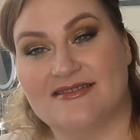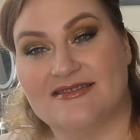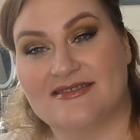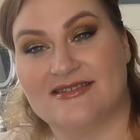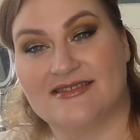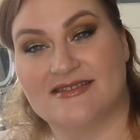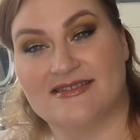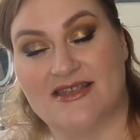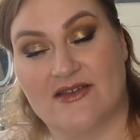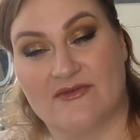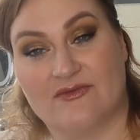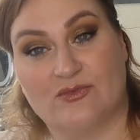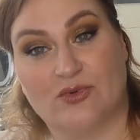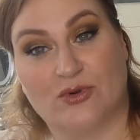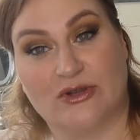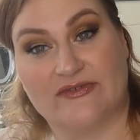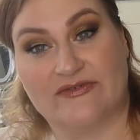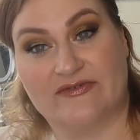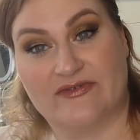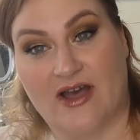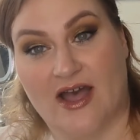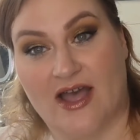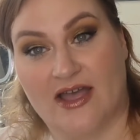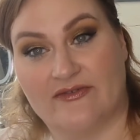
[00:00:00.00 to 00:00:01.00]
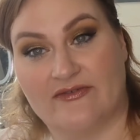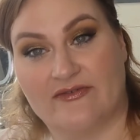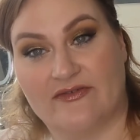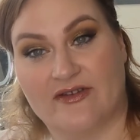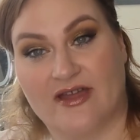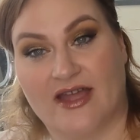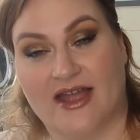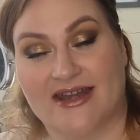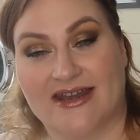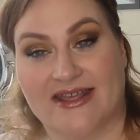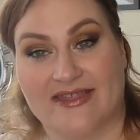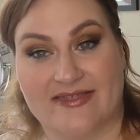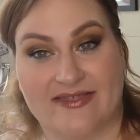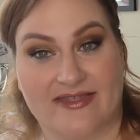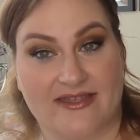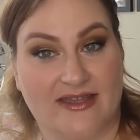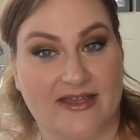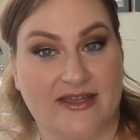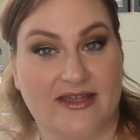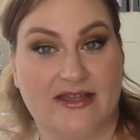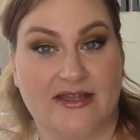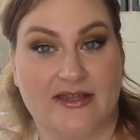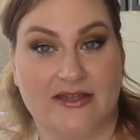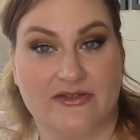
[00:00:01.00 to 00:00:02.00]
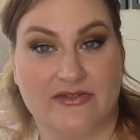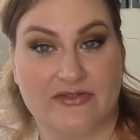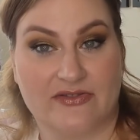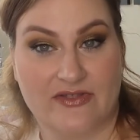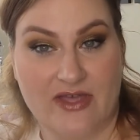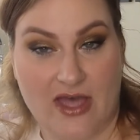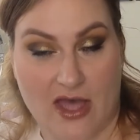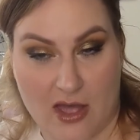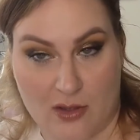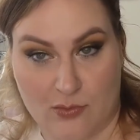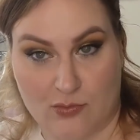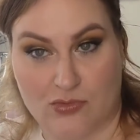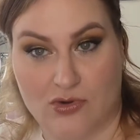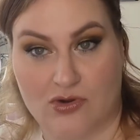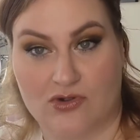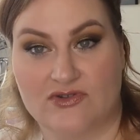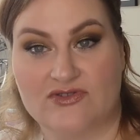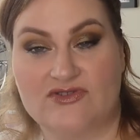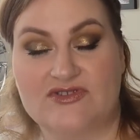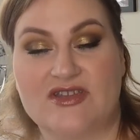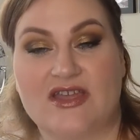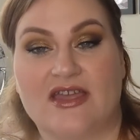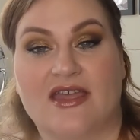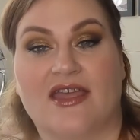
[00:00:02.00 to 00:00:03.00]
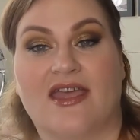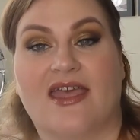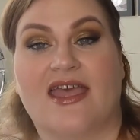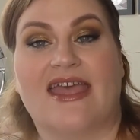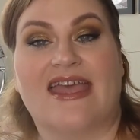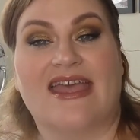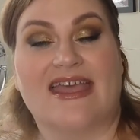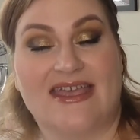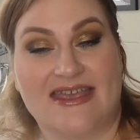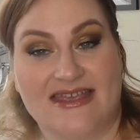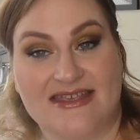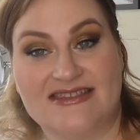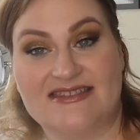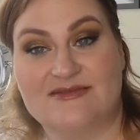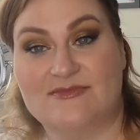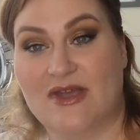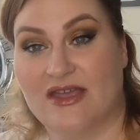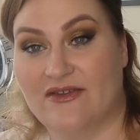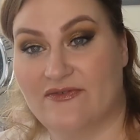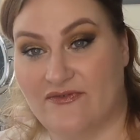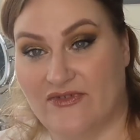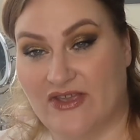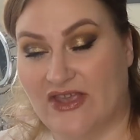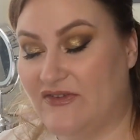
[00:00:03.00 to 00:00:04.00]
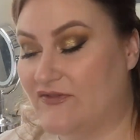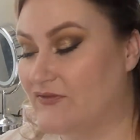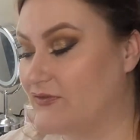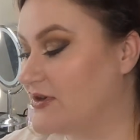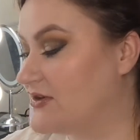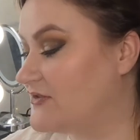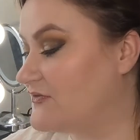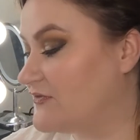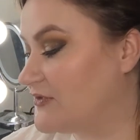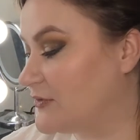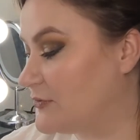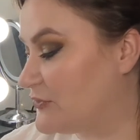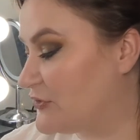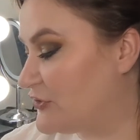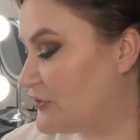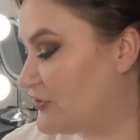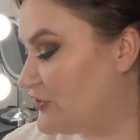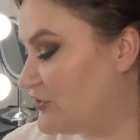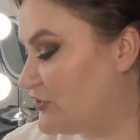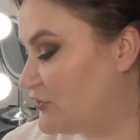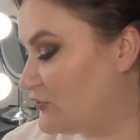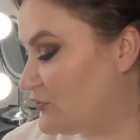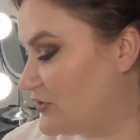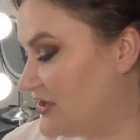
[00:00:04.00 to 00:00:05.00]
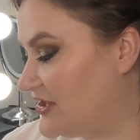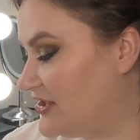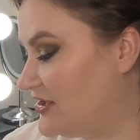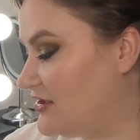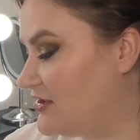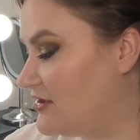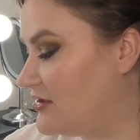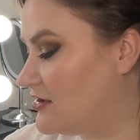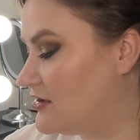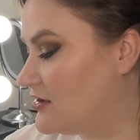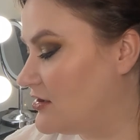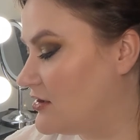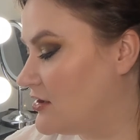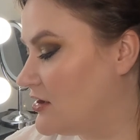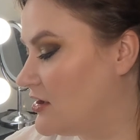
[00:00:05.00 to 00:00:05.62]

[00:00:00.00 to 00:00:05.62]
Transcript: is a 7.5, and I think the emerald is my favorite from the three,